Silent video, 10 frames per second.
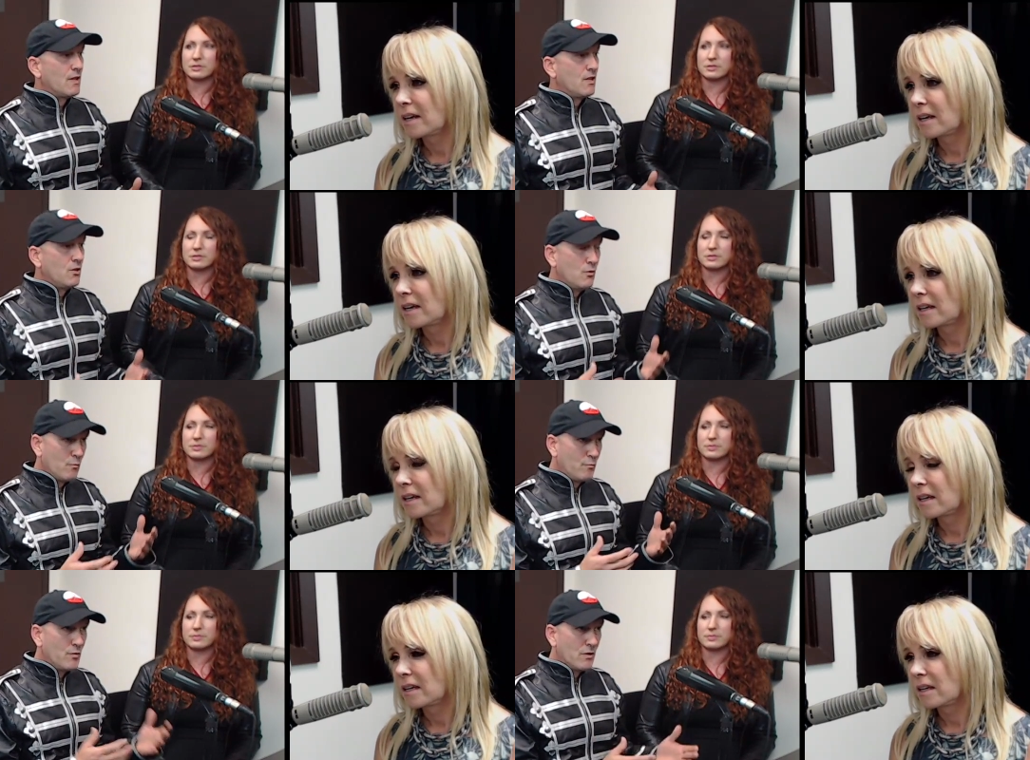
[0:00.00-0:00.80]

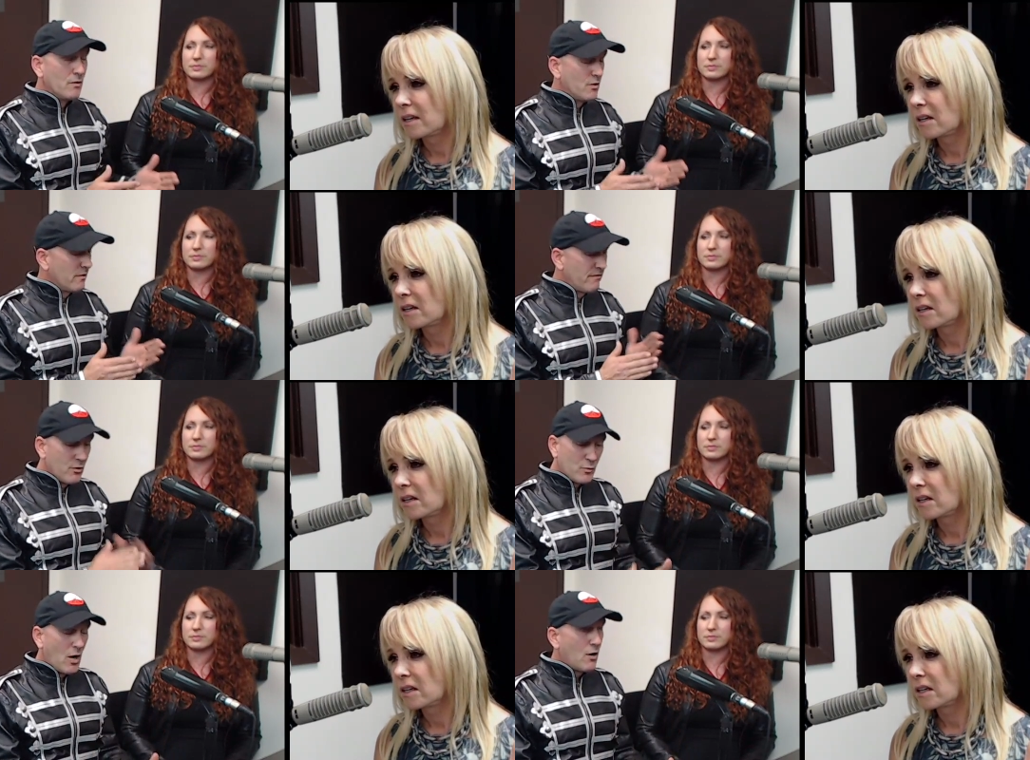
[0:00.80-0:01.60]
Speaker 1: you your
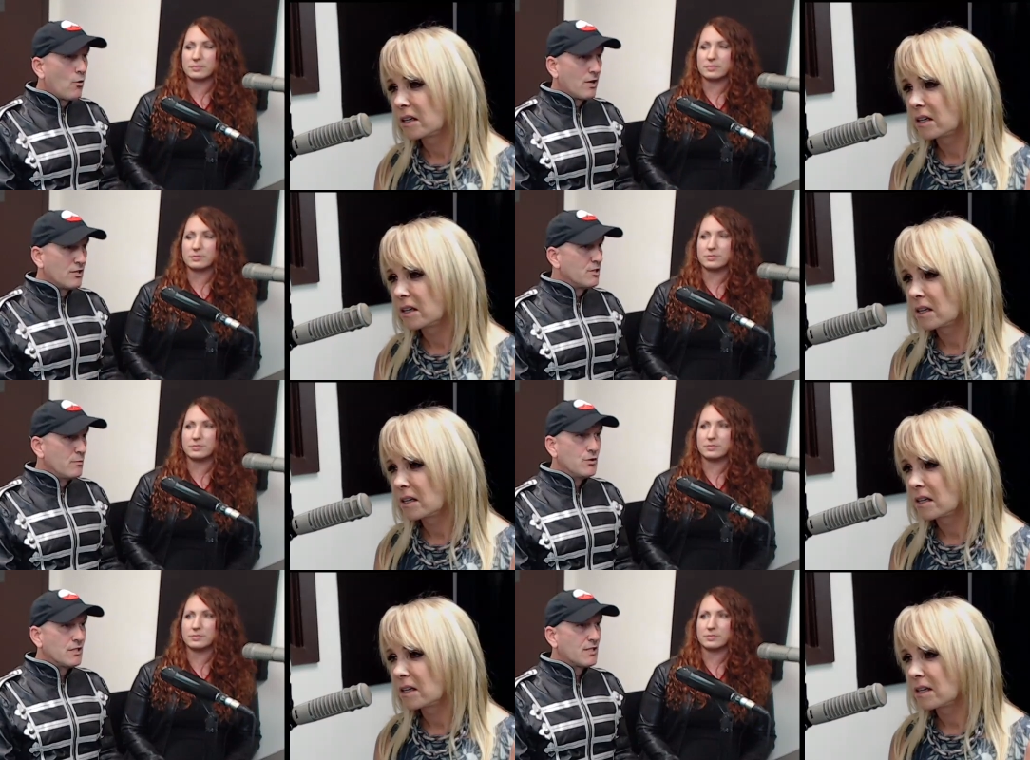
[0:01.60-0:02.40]
first priority is
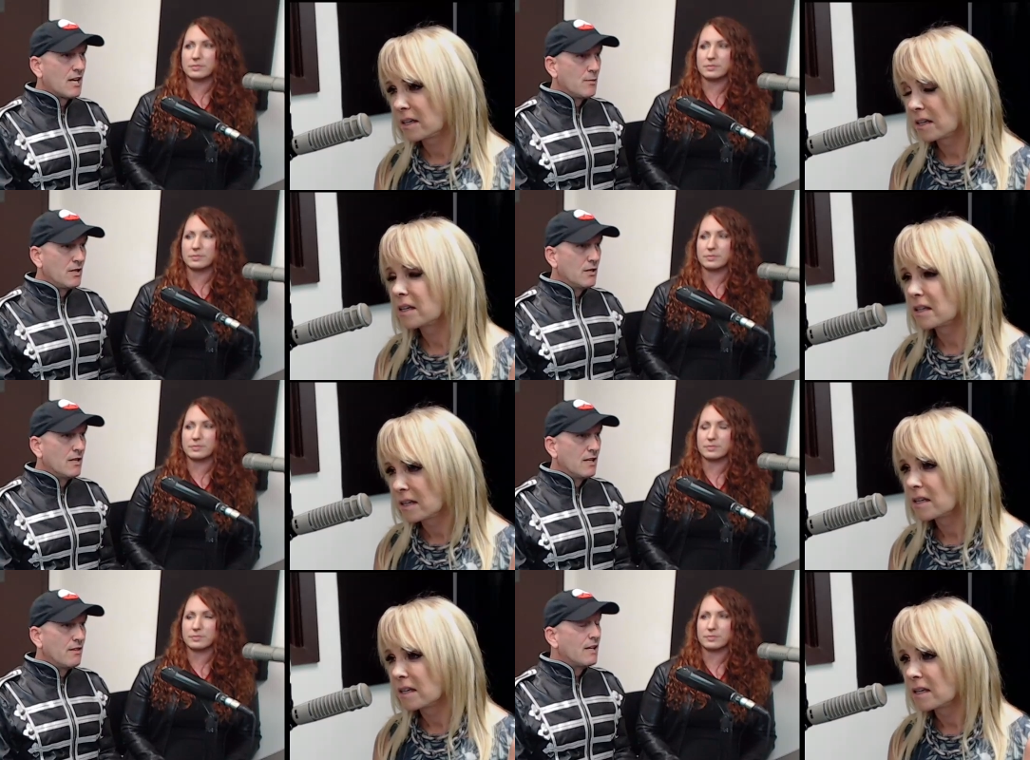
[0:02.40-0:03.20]
the music's got to be
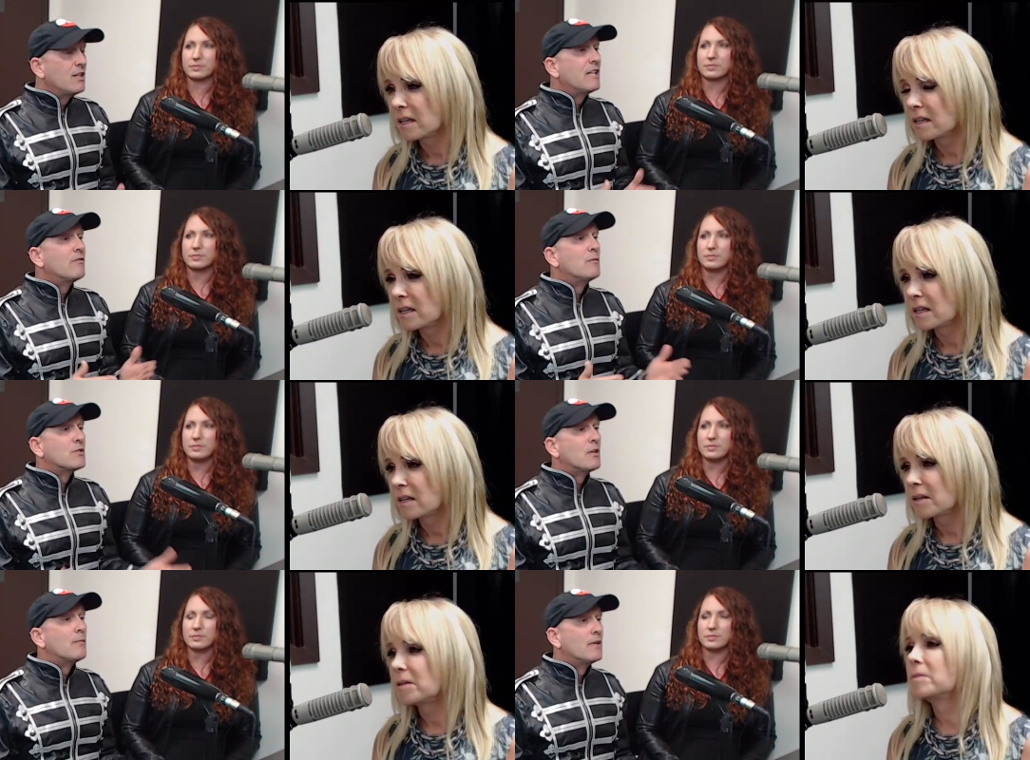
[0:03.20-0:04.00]
good. Then give
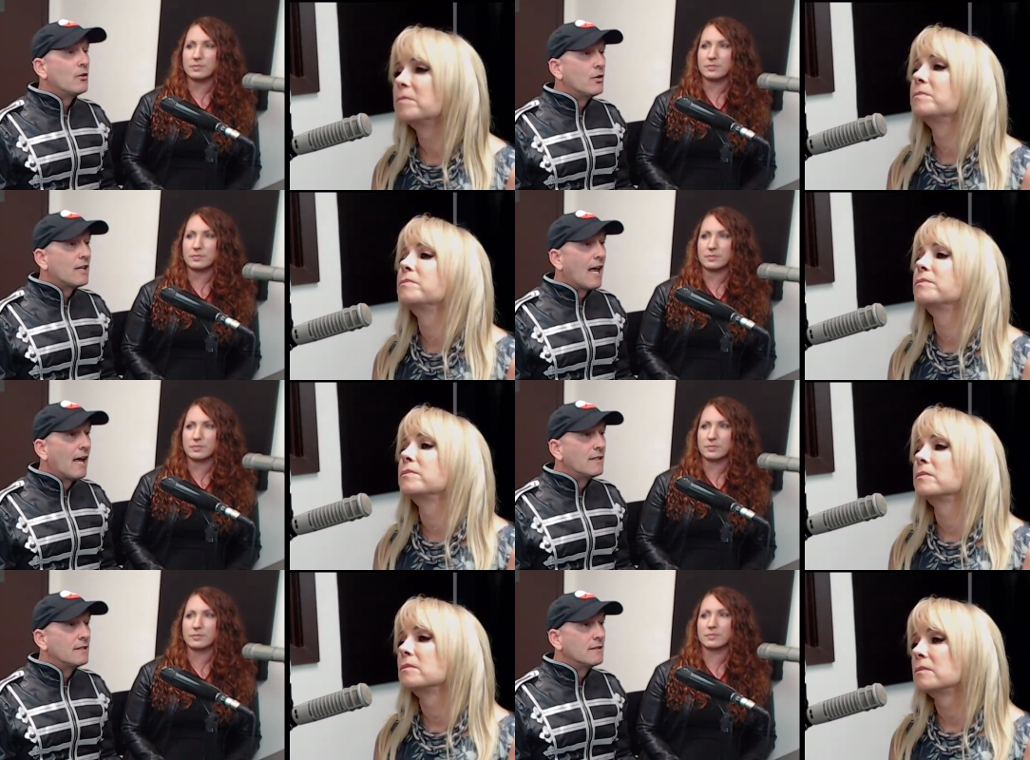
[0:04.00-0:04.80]
them something to look
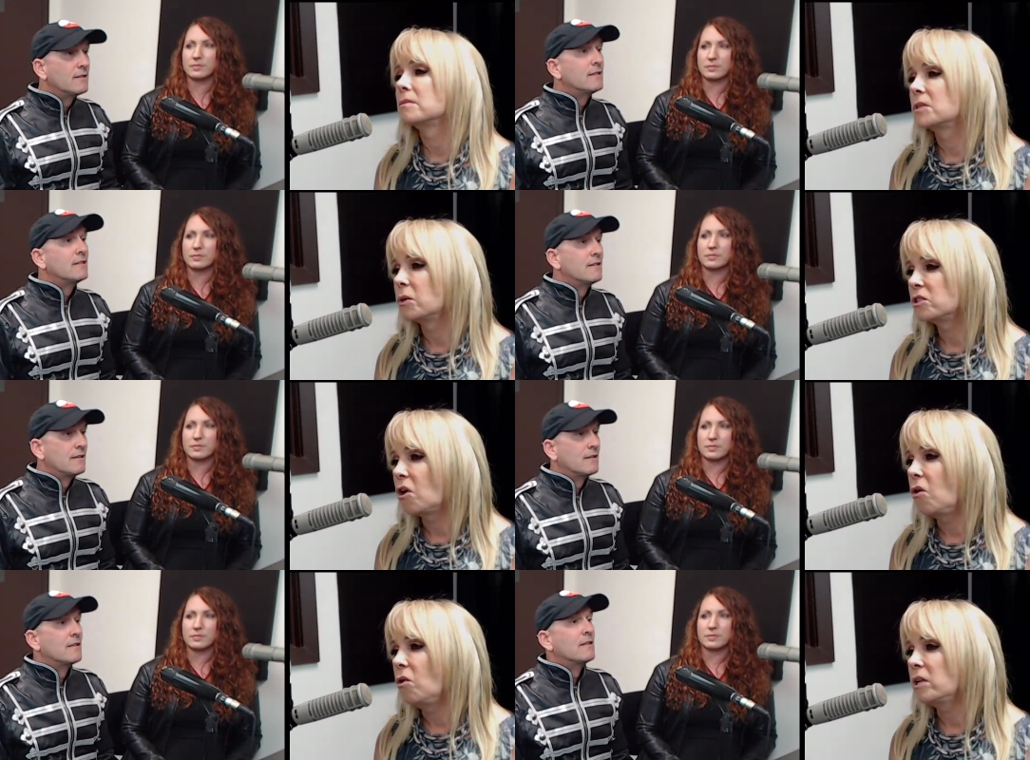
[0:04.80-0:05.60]
at.
Speaker 2: So
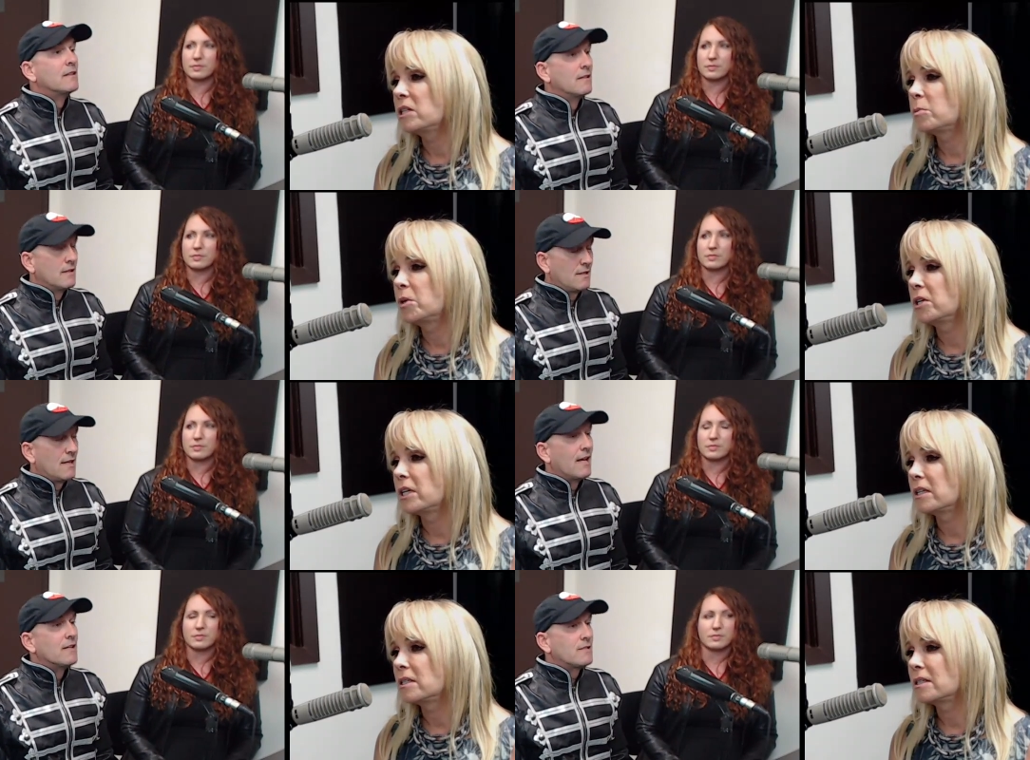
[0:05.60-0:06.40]
it's a whole
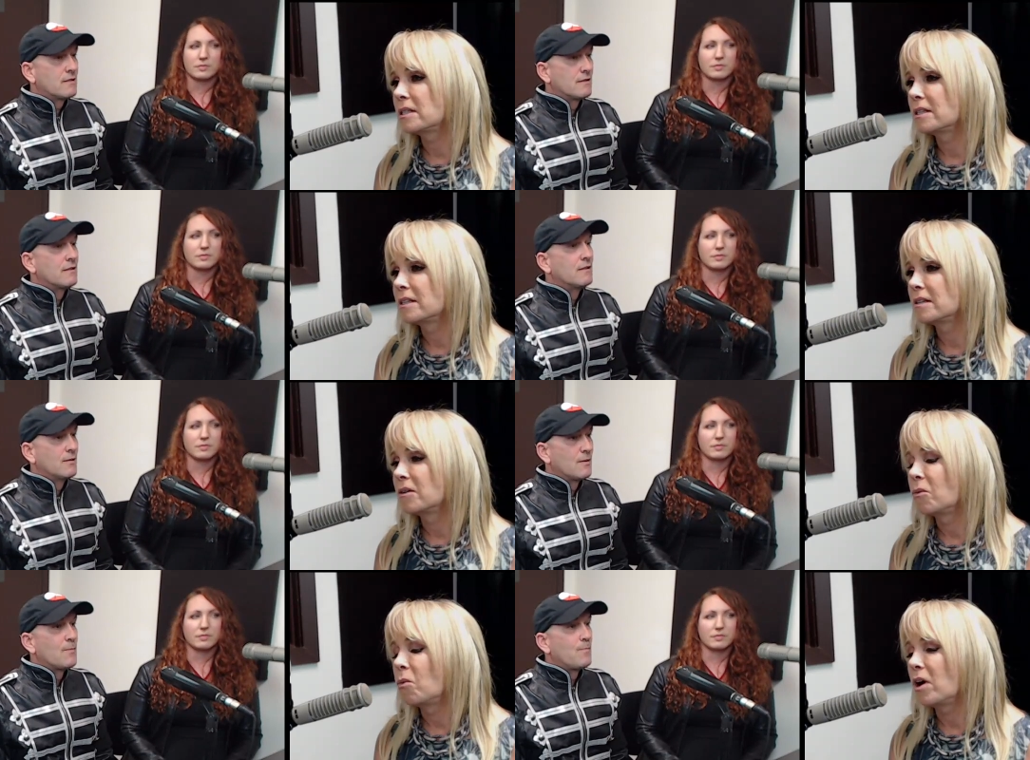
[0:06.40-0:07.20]
experience.
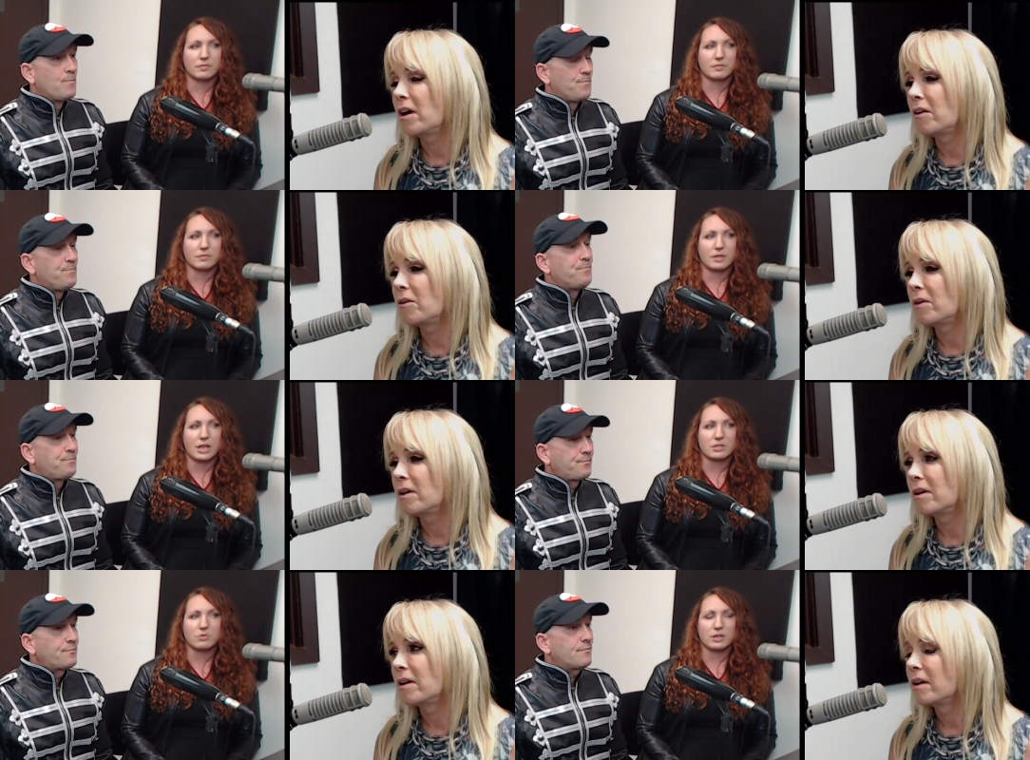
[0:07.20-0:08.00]
Wow.
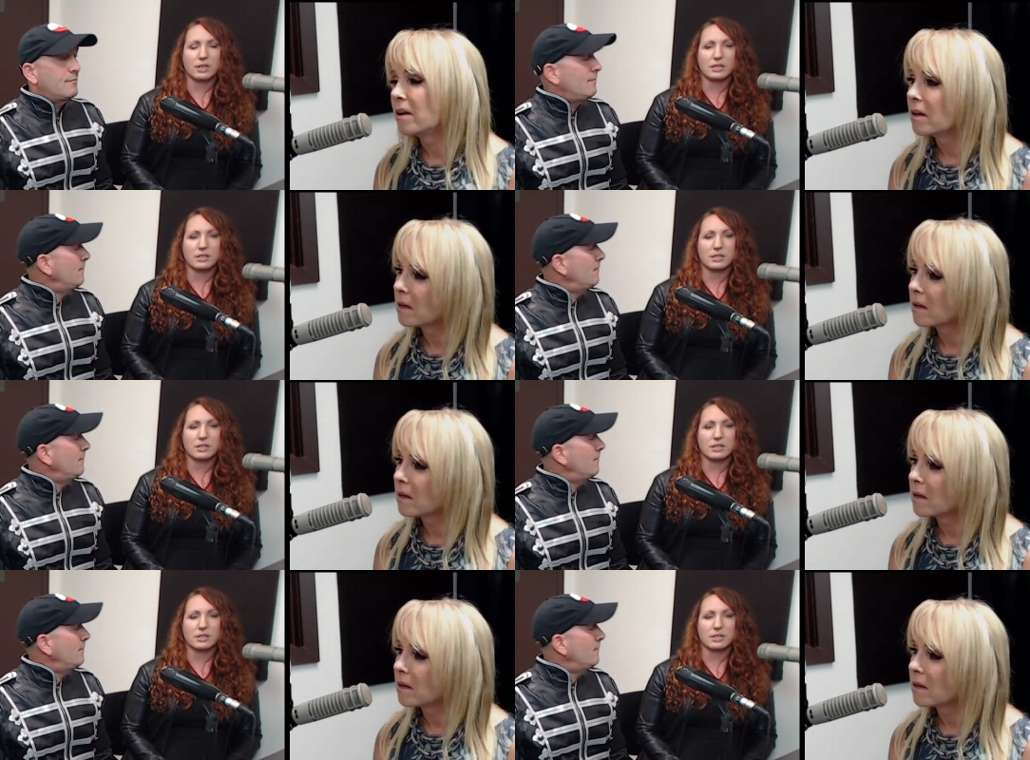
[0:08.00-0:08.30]
Speaker 3: Yeah, it's one thing